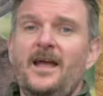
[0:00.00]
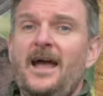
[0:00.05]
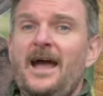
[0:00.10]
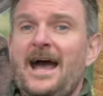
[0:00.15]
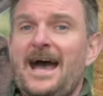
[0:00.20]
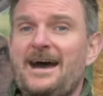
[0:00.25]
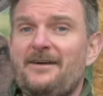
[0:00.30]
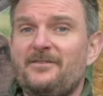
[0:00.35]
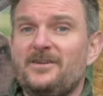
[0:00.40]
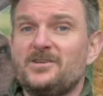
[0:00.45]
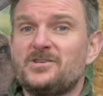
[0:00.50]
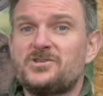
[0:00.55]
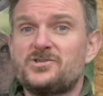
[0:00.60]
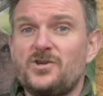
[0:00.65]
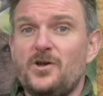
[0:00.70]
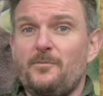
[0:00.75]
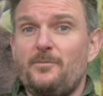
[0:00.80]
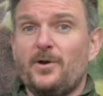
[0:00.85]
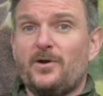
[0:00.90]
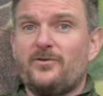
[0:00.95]
Having
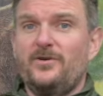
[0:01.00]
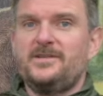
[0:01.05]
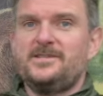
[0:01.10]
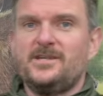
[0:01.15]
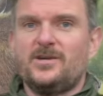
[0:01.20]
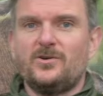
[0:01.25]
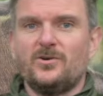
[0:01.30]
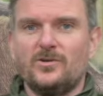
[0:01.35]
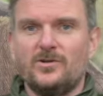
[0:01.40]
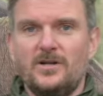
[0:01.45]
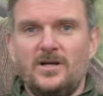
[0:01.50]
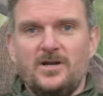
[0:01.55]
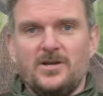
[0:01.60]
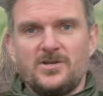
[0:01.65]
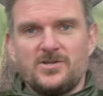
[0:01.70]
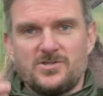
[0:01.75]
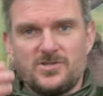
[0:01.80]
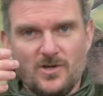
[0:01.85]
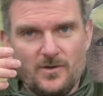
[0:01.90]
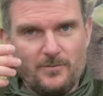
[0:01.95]
super critical,
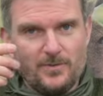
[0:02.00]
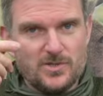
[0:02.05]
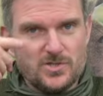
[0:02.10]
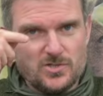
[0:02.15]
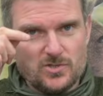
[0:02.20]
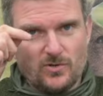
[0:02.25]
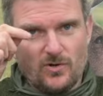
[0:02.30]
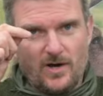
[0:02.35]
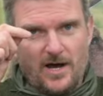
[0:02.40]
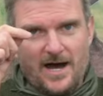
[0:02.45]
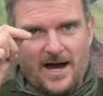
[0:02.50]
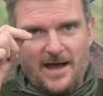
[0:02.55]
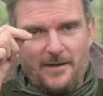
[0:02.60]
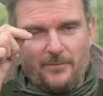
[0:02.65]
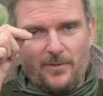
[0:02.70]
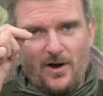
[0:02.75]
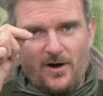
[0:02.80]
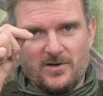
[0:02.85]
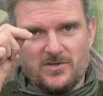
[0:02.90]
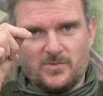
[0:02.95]
super short eye
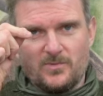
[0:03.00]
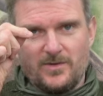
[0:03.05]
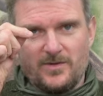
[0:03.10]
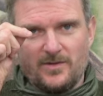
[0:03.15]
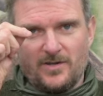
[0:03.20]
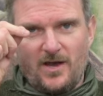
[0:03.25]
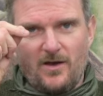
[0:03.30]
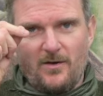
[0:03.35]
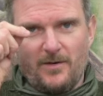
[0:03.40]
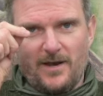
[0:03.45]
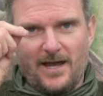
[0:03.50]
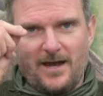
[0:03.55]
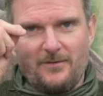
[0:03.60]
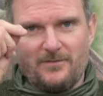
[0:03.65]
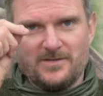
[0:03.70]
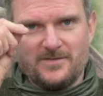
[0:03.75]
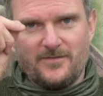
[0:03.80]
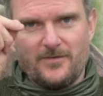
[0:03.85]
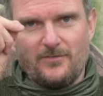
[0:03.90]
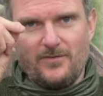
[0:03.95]
box with no
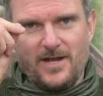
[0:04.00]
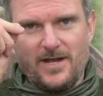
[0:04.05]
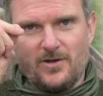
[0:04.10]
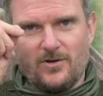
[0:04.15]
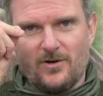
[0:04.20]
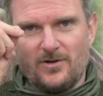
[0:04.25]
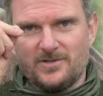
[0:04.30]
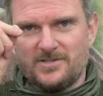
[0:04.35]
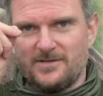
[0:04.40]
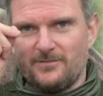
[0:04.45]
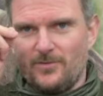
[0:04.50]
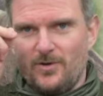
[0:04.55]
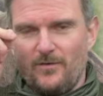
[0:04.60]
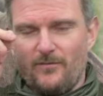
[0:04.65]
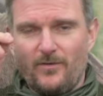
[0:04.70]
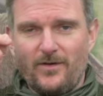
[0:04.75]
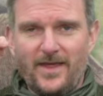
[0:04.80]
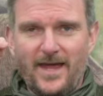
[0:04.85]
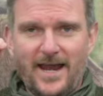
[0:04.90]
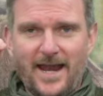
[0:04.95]
allowance for recoil to
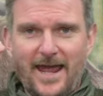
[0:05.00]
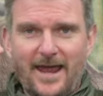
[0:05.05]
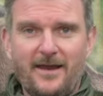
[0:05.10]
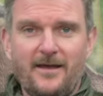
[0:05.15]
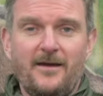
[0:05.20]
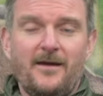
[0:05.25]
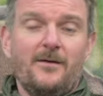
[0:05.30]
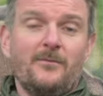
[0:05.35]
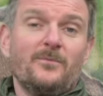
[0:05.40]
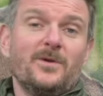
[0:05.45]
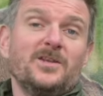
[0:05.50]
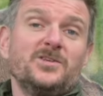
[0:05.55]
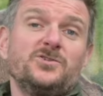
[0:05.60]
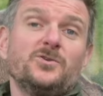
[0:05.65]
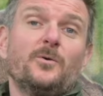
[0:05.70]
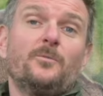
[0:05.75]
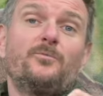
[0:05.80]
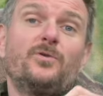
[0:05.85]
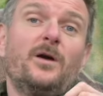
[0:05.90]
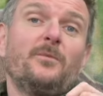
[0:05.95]
move within it means
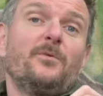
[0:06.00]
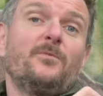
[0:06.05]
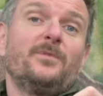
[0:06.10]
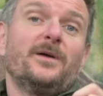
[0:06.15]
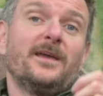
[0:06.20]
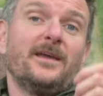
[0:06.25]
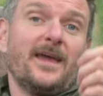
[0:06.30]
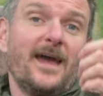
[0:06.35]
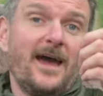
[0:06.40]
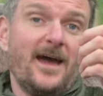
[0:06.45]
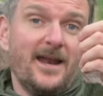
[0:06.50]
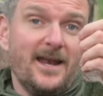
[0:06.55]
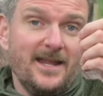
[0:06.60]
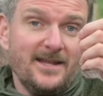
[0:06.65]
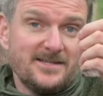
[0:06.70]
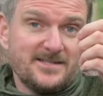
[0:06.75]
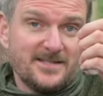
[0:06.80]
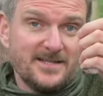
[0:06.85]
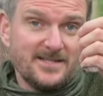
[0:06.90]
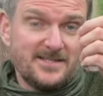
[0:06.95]
you'll probably get an
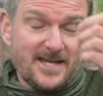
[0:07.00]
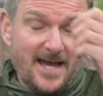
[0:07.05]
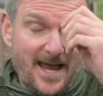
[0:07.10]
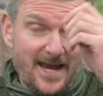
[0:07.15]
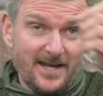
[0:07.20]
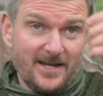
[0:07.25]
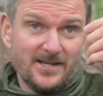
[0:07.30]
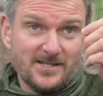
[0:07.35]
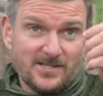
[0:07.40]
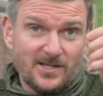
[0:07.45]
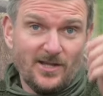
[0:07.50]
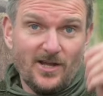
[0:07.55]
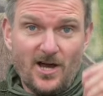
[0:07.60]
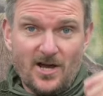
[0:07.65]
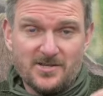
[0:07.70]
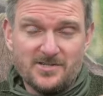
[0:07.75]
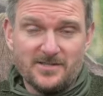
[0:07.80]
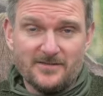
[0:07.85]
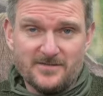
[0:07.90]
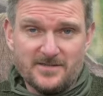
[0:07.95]
instantaneous
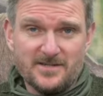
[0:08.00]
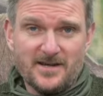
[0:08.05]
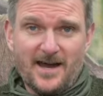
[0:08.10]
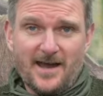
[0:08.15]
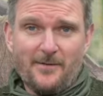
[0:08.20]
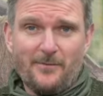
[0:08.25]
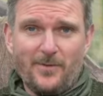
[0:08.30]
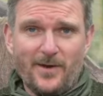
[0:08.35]
loss of sight